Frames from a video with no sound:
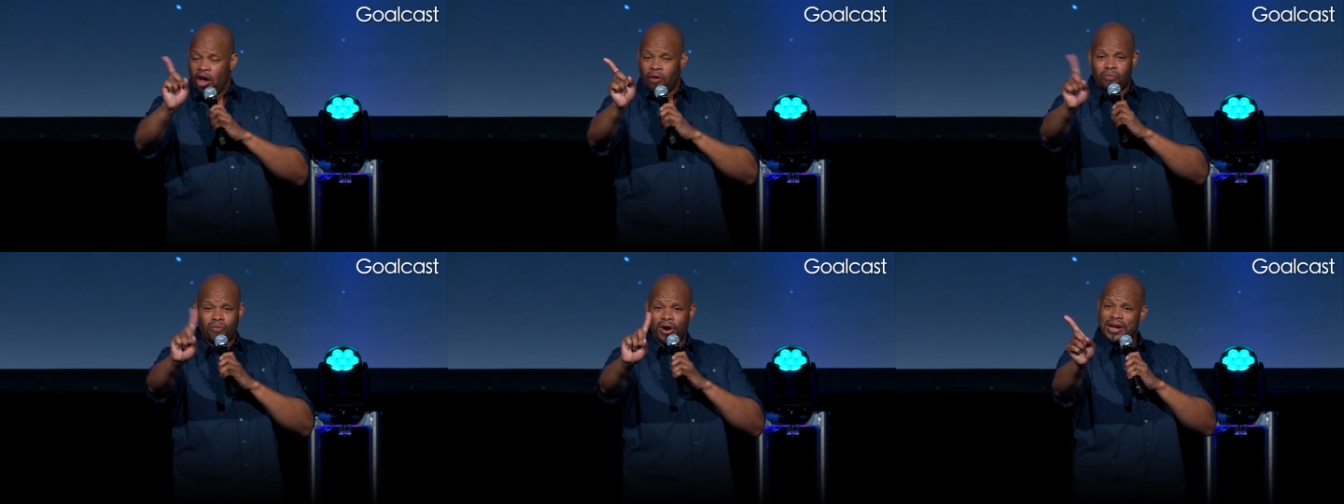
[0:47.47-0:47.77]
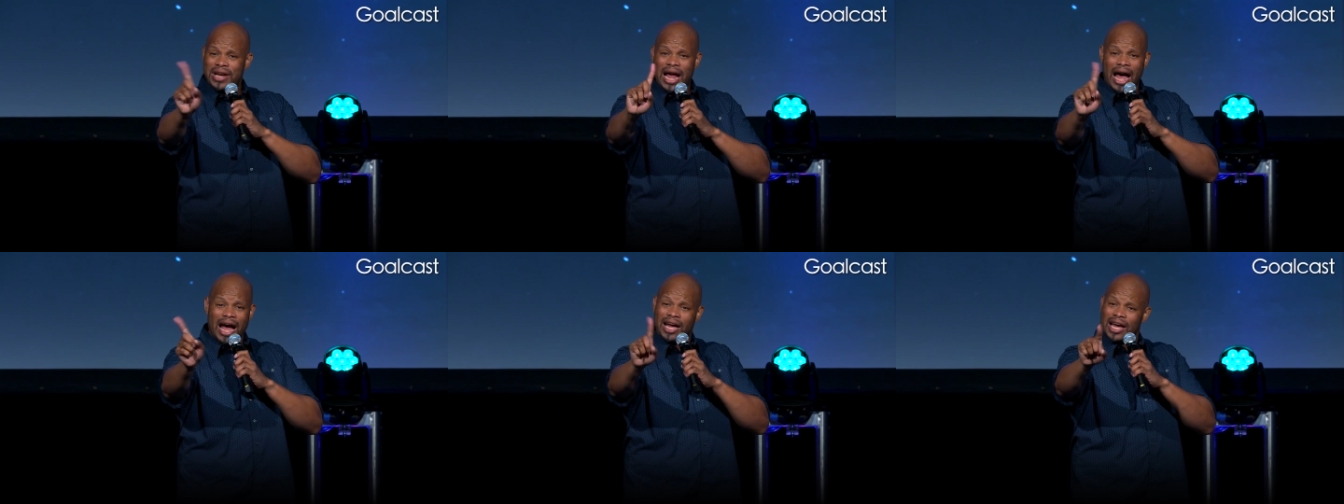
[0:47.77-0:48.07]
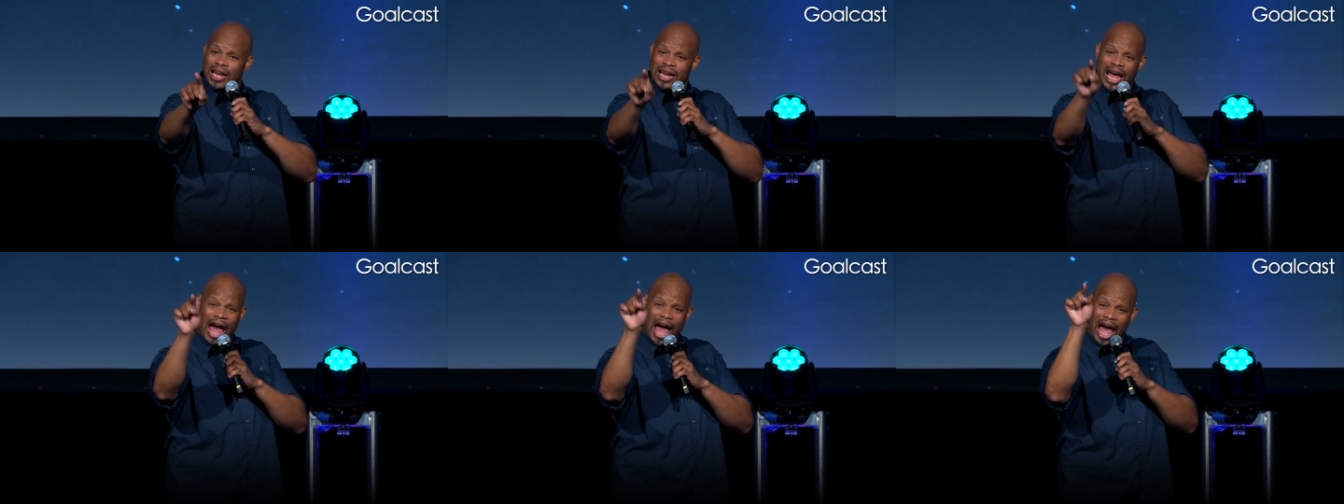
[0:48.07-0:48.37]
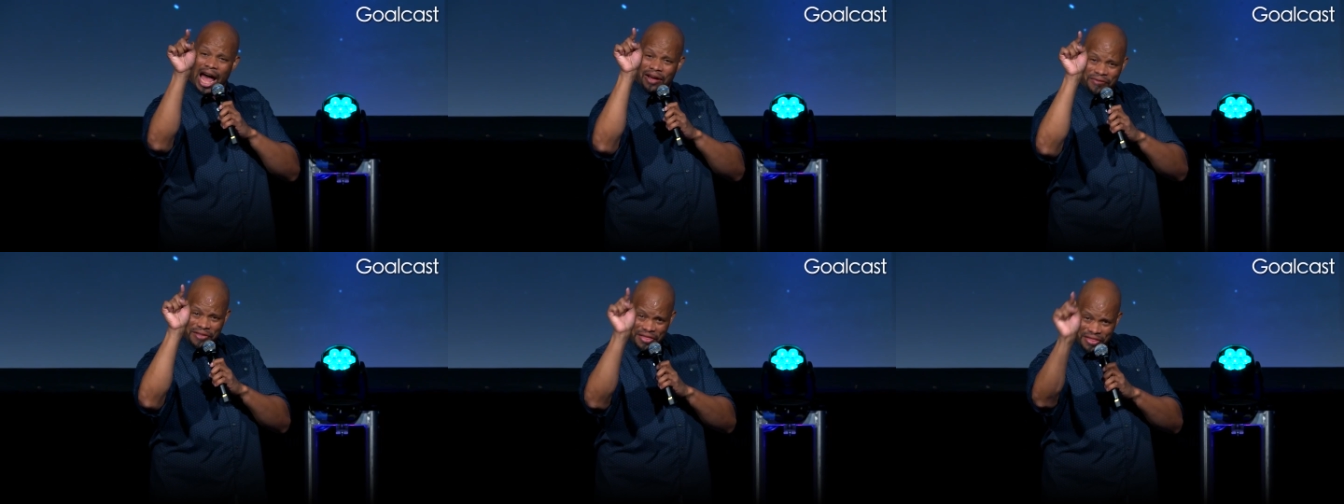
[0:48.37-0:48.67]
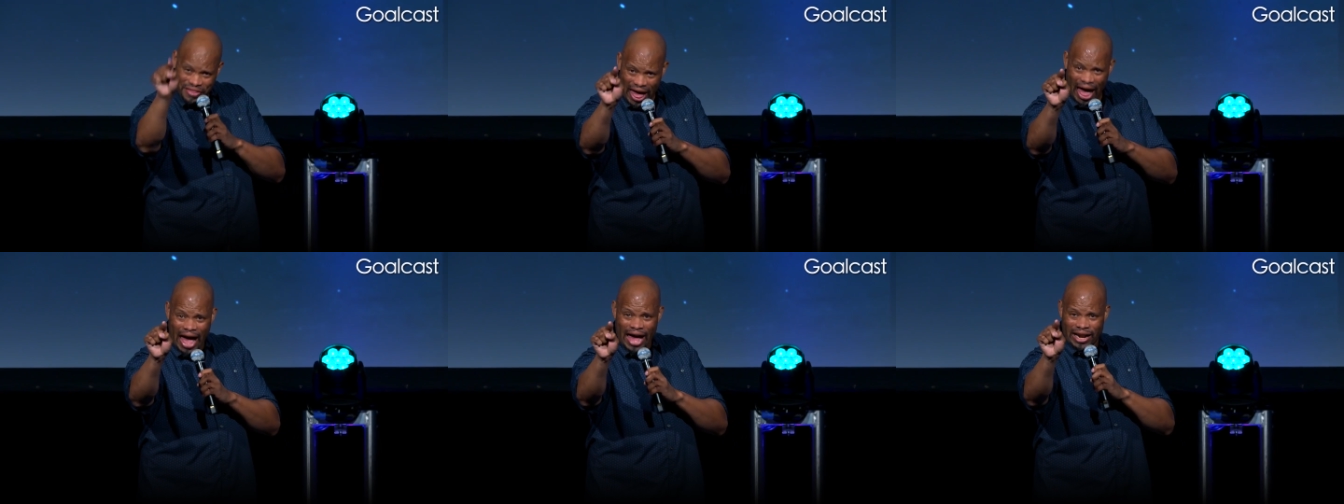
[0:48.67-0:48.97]
We're not gonna have
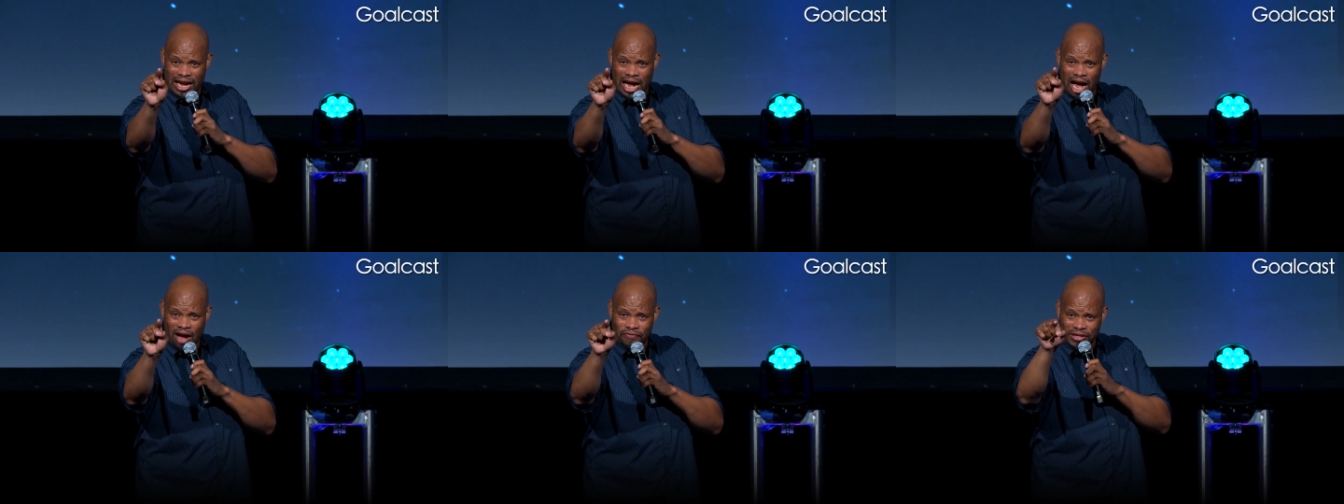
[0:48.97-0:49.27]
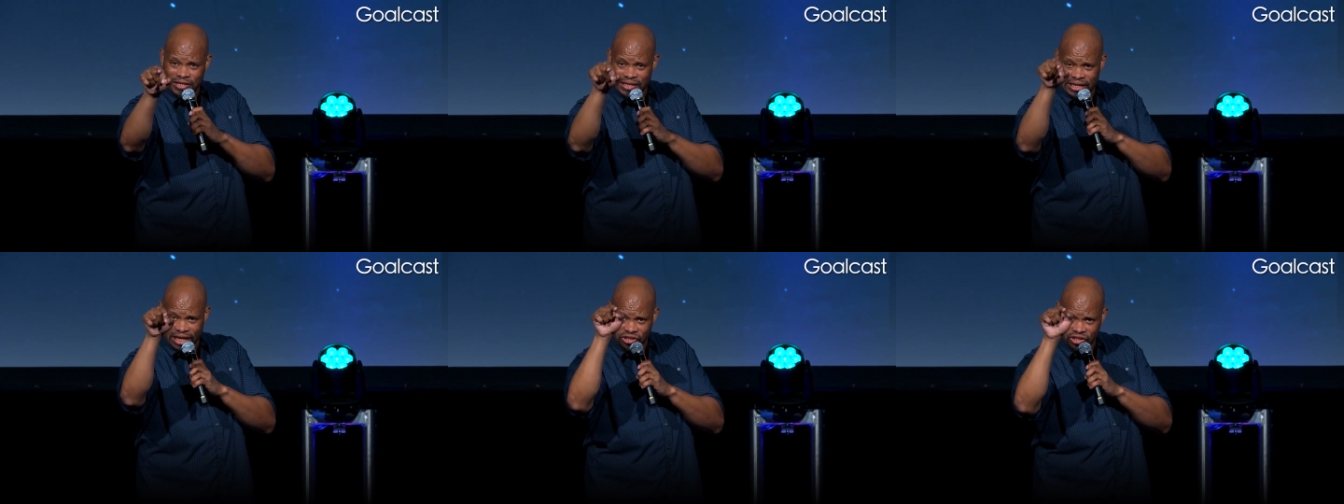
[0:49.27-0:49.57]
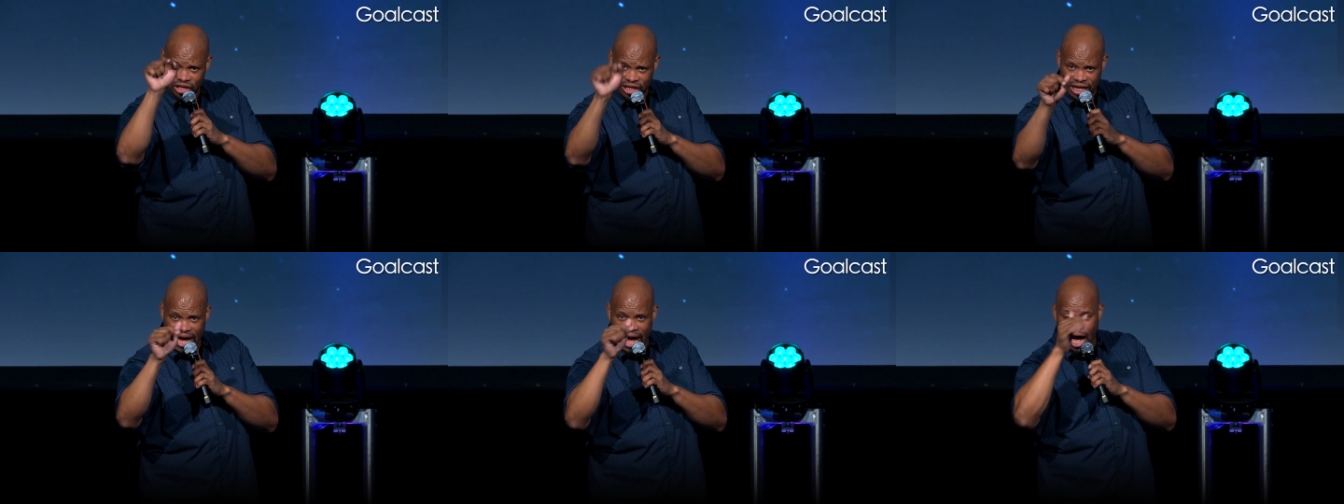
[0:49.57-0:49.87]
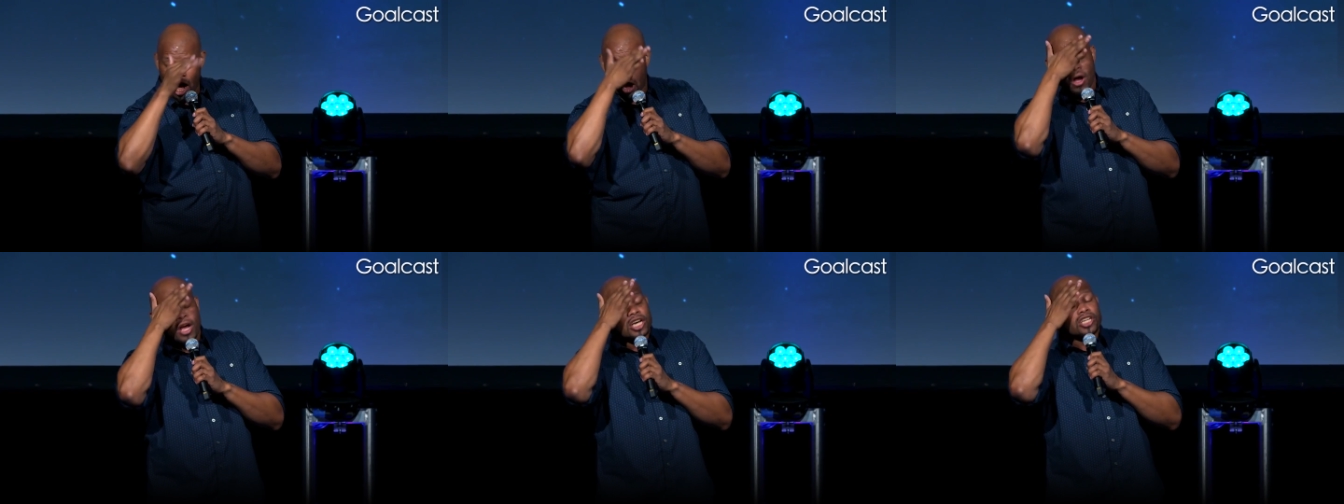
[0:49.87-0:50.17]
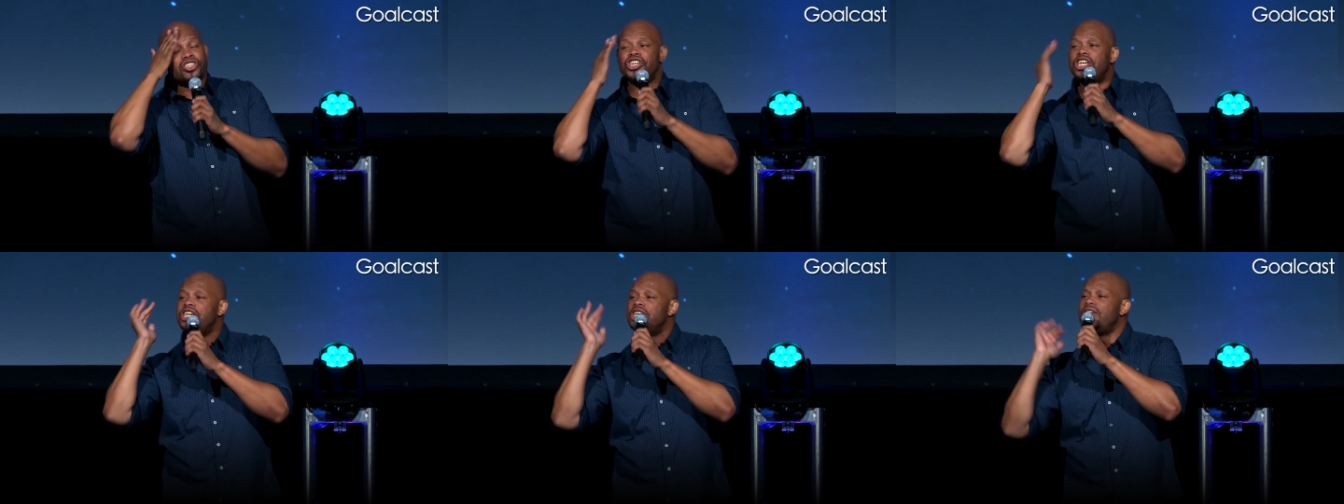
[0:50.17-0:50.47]
that conversation now.
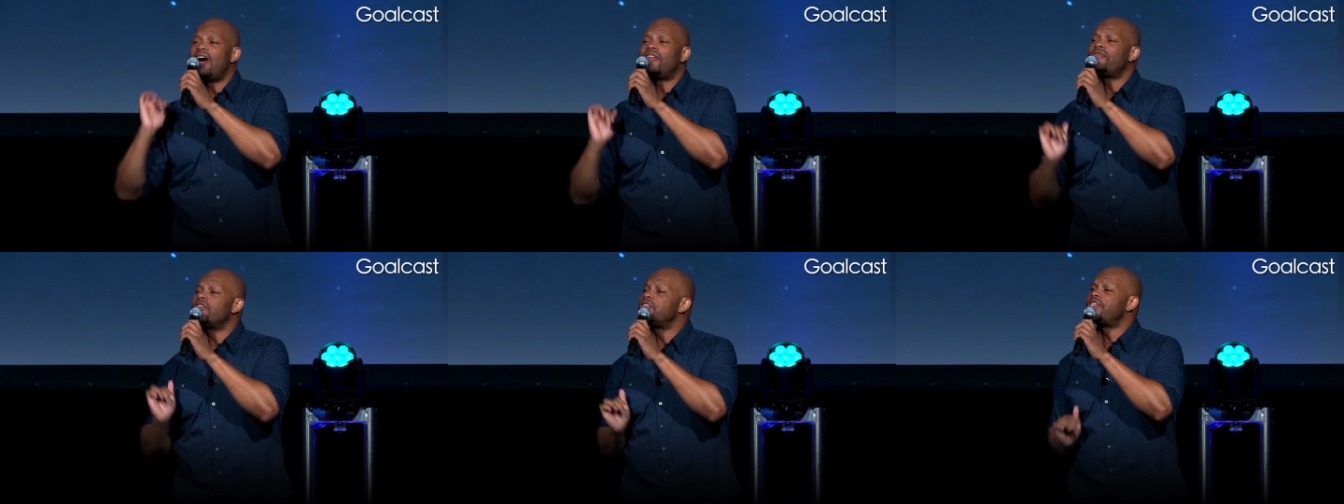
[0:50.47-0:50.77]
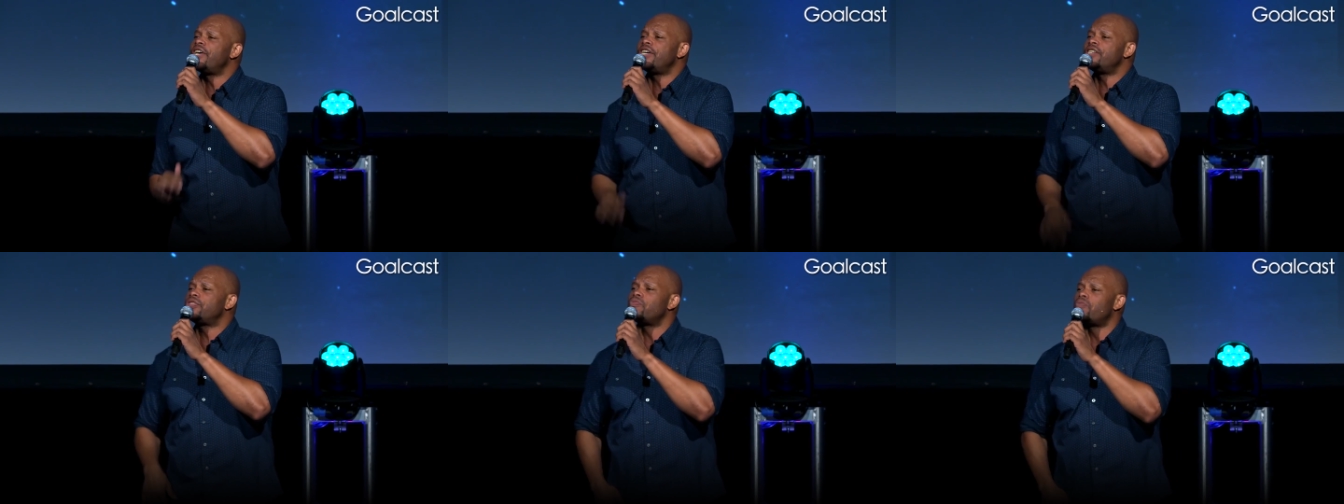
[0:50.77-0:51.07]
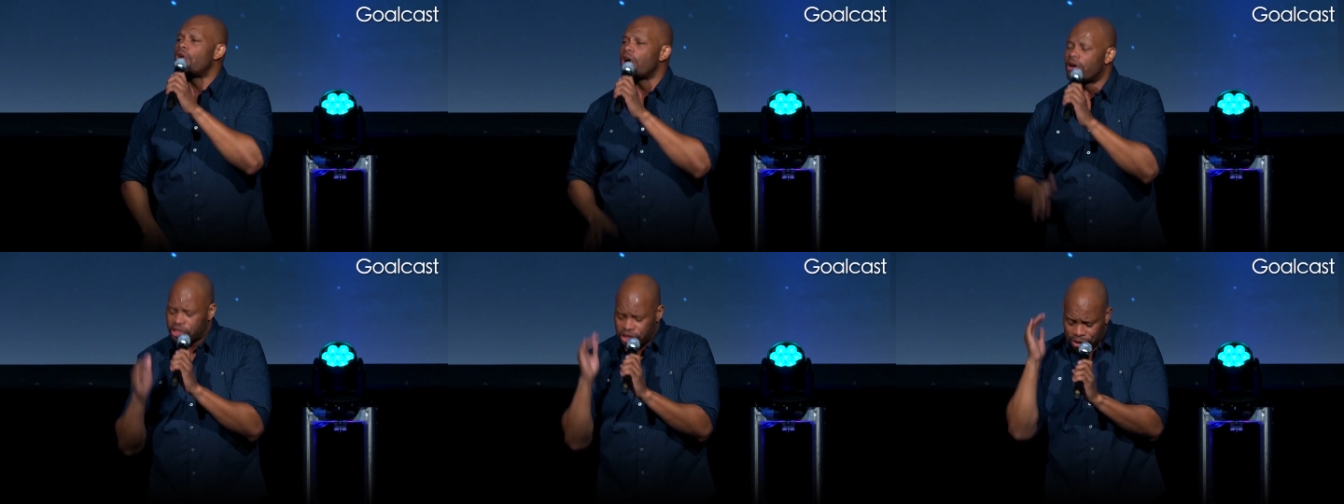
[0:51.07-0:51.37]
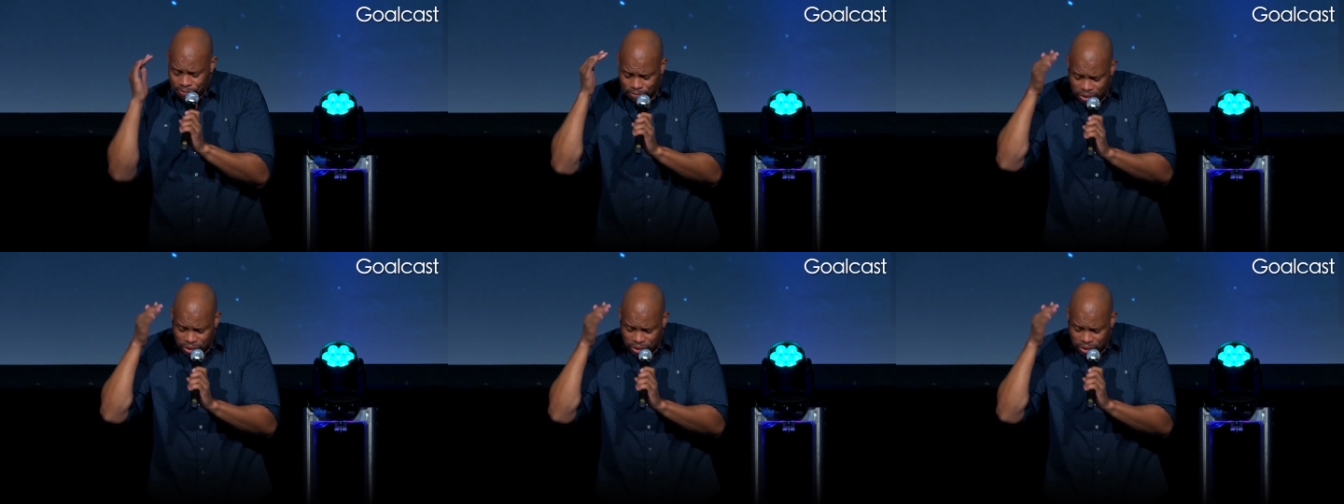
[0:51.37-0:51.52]
She never says a word. She